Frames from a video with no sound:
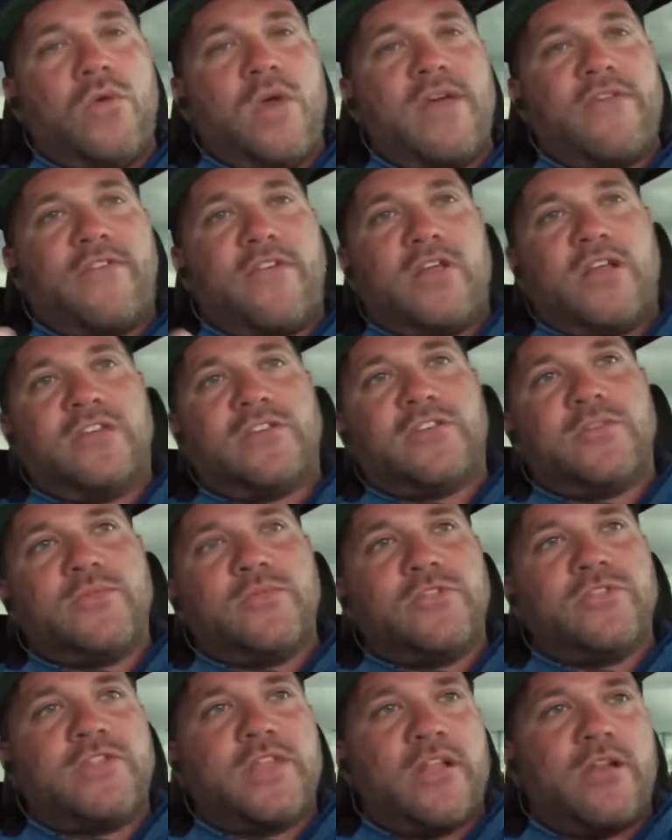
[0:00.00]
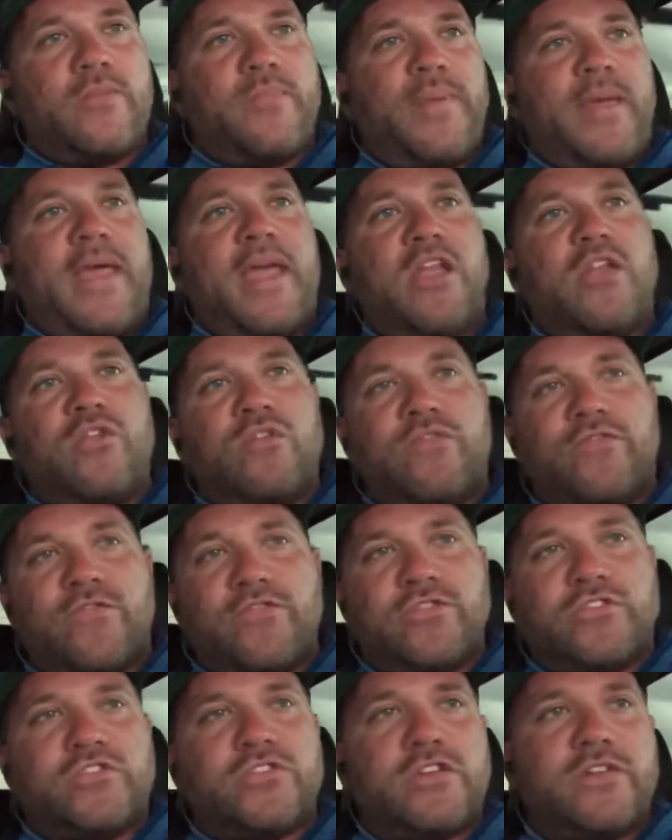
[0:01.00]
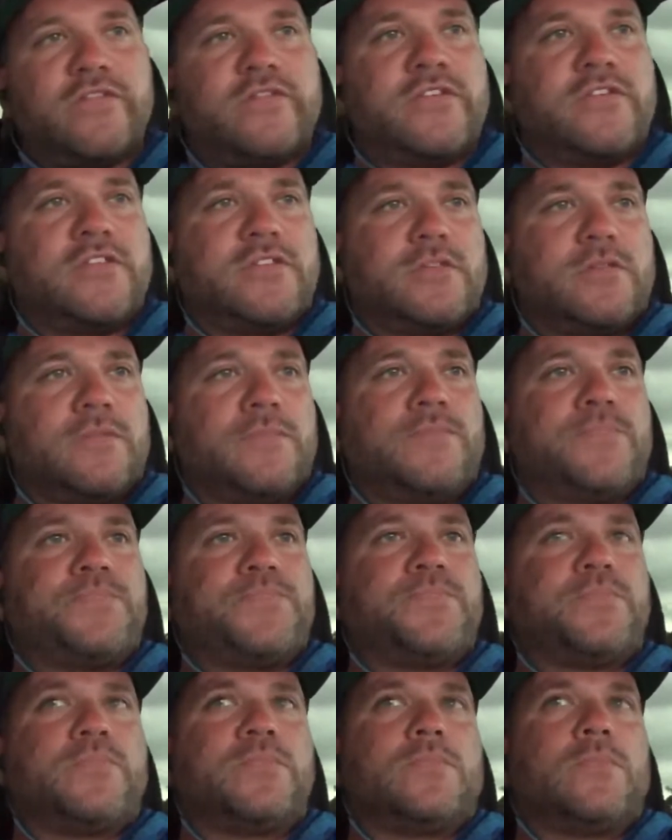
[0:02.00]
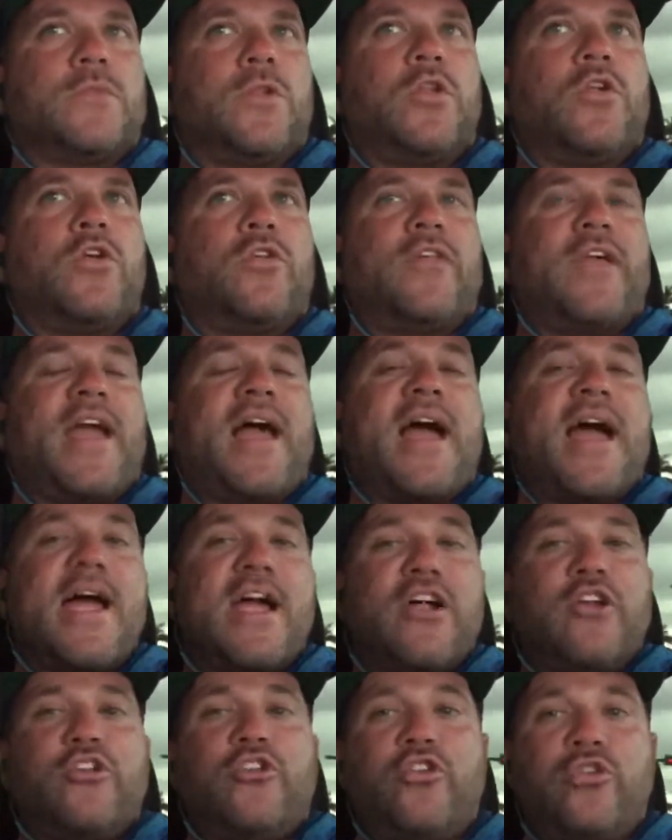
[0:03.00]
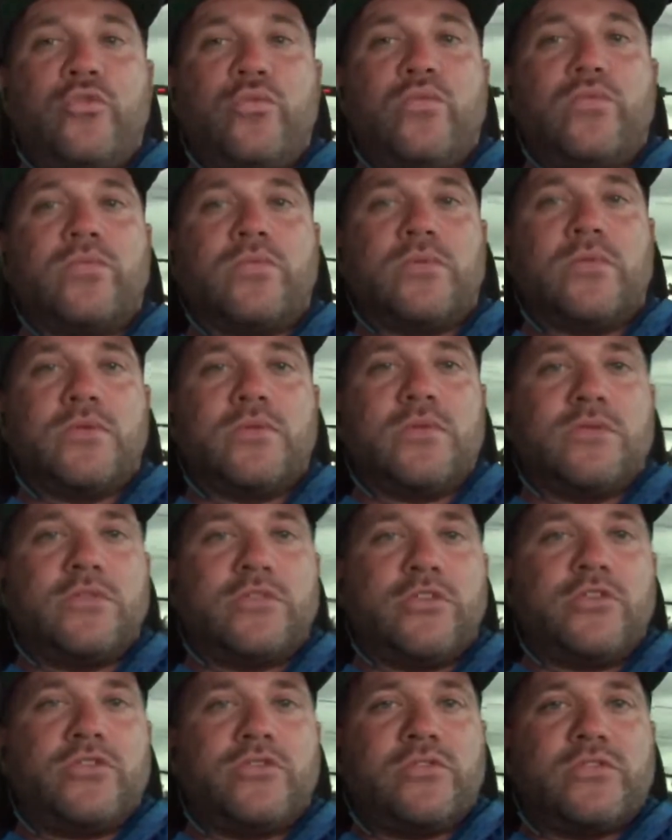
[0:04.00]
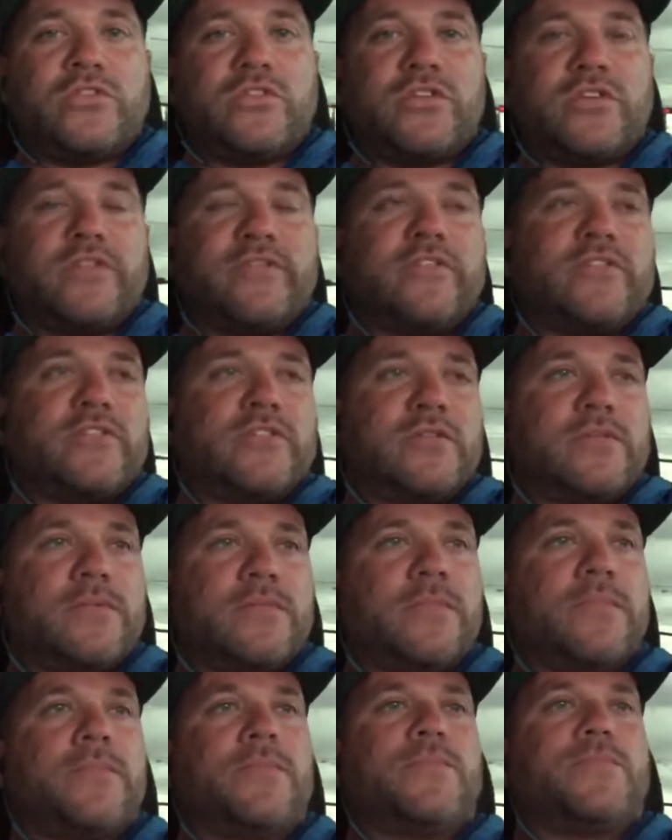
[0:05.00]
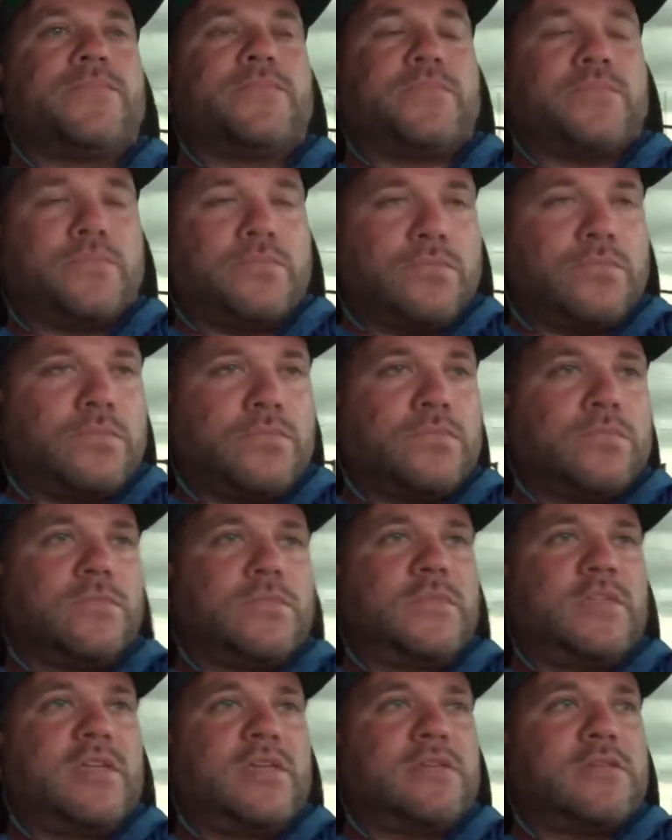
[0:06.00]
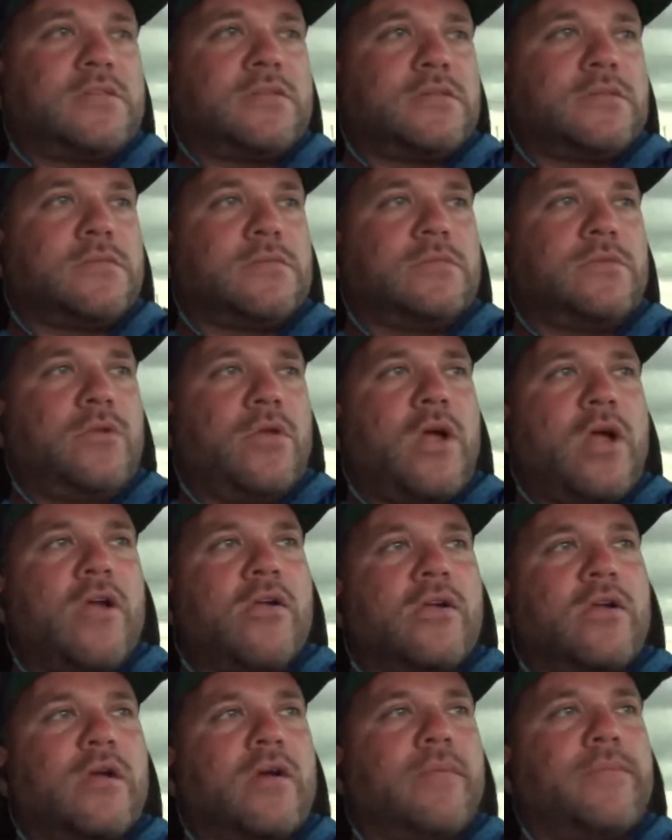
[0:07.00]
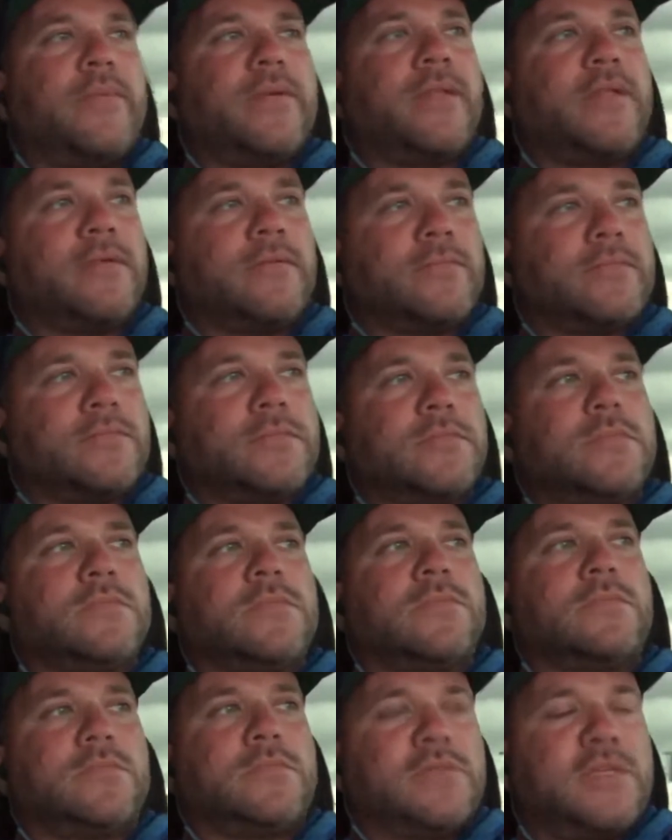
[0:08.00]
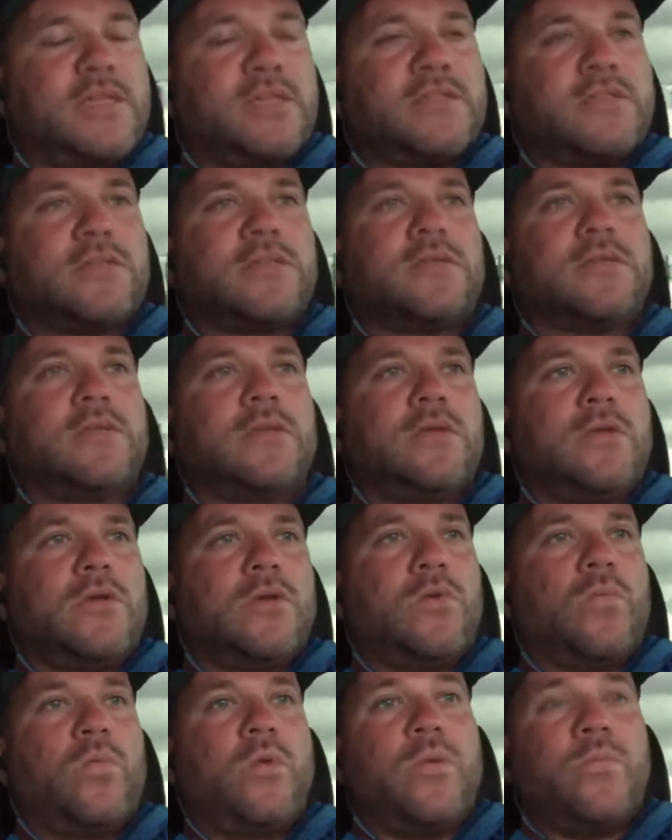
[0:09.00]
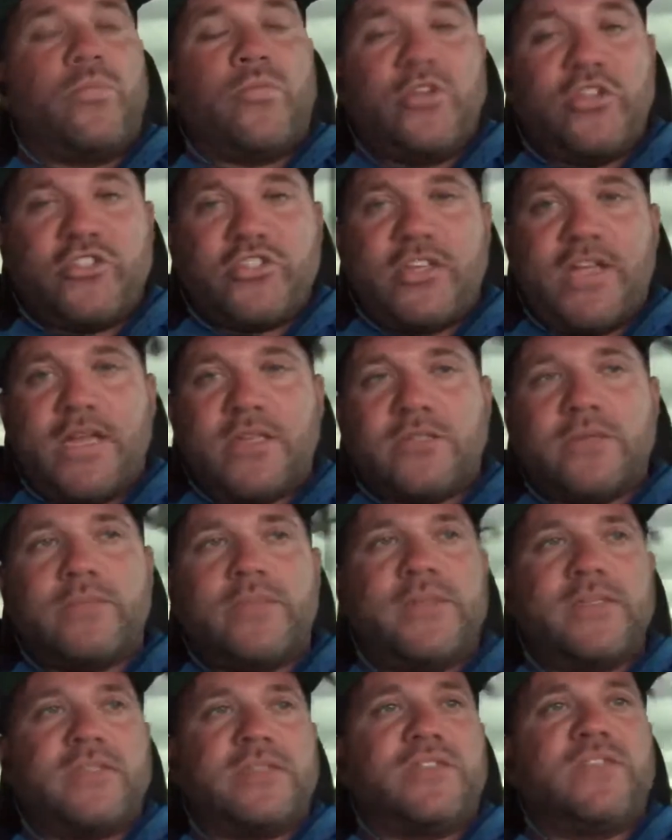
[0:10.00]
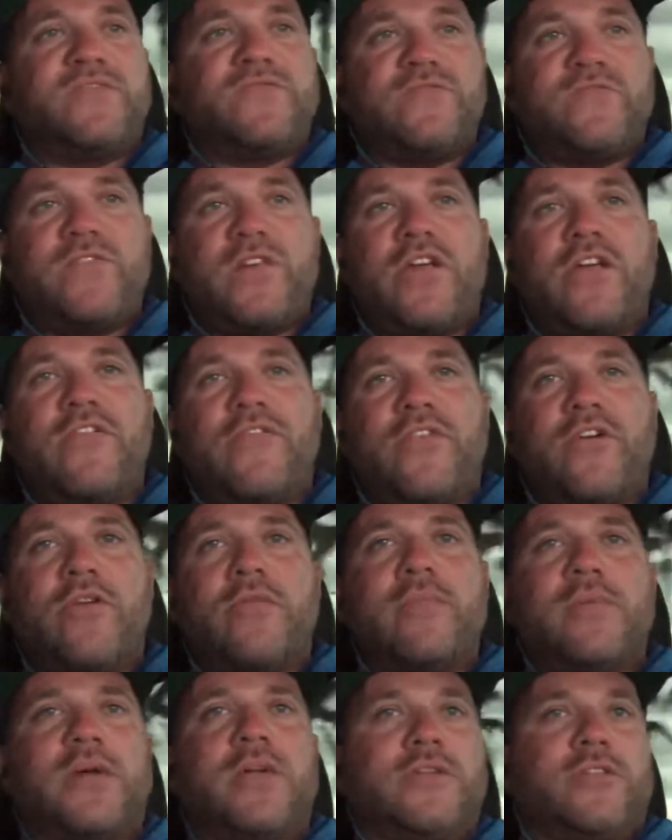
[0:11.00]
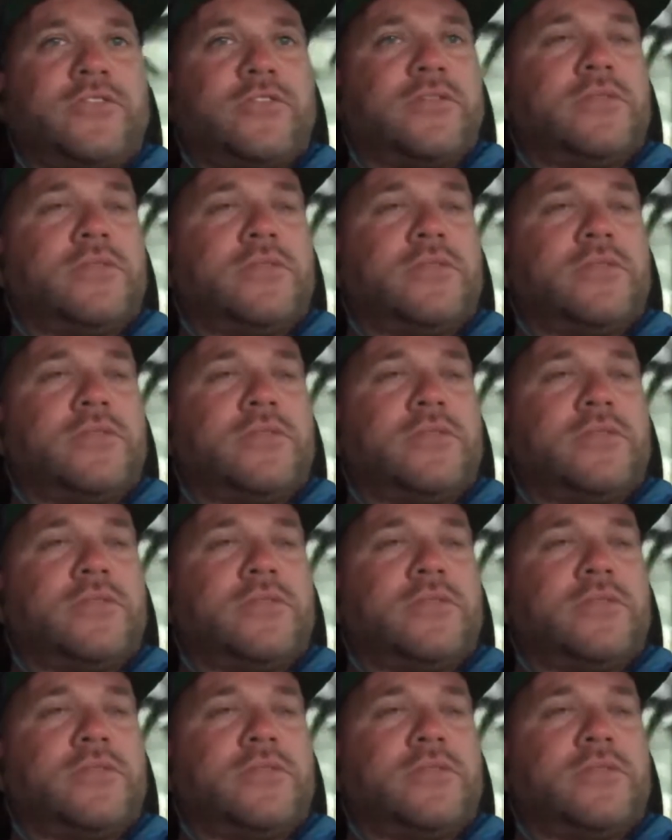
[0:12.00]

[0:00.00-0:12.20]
customers that are paying you for a service. They hired you to do the service. Yes, you hired a company. Yes, we appreciate your business very, very much.